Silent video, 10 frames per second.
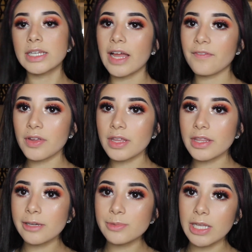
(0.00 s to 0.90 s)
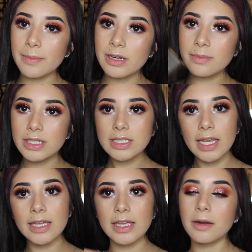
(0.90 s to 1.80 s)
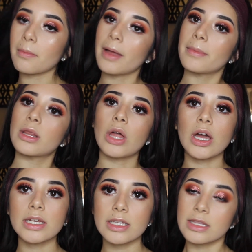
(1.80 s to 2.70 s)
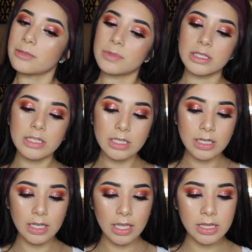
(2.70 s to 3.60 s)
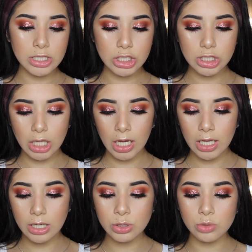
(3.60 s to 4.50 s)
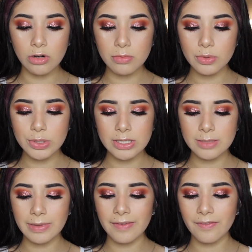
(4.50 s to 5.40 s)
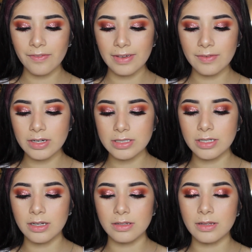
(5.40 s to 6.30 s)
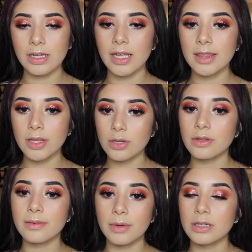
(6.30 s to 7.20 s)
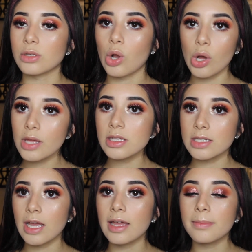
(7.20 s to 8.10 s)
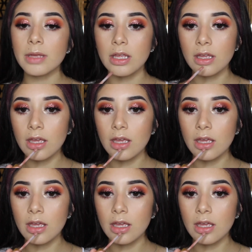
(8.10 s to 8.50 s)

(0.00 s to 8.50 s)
Now for the lips, I'm going to be taking my Milani lipstick in the shade Adorable. This is my favorite color, like I literally wear it all the time.